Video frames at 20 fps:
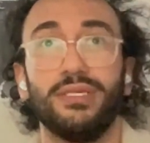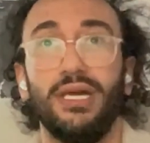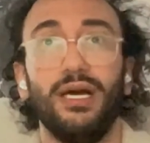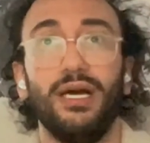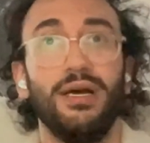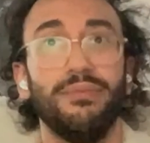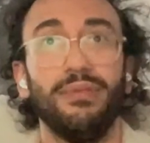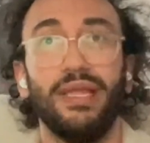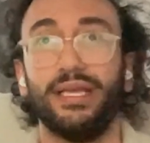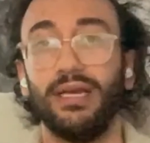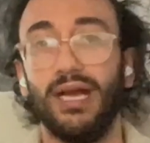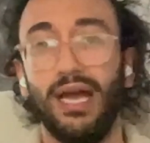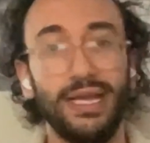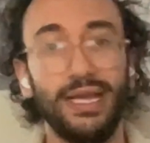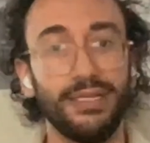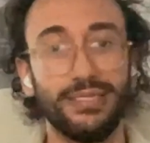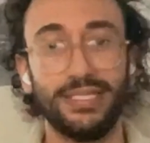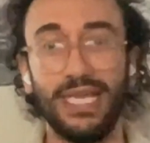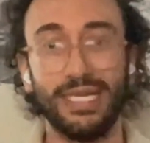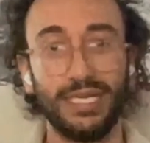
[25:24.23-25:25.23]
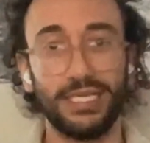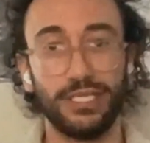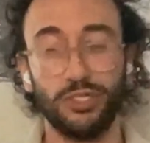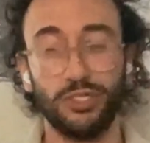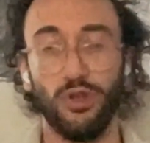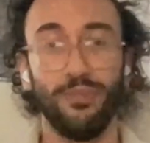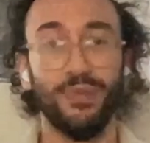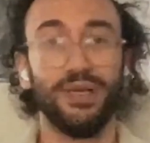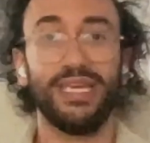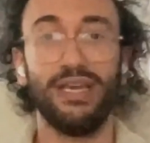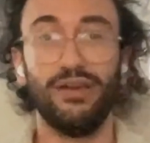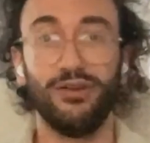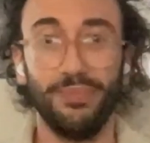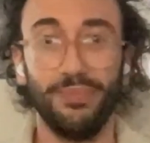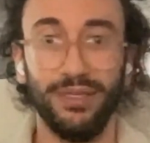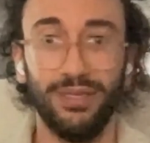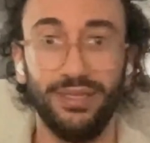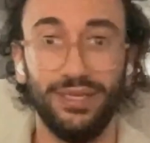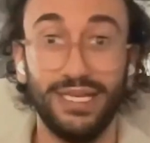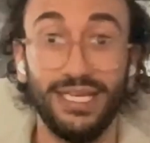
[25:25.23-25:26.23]
Like, I take extreme
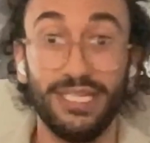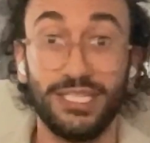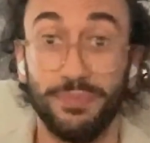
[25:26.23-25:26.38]
accountability. It's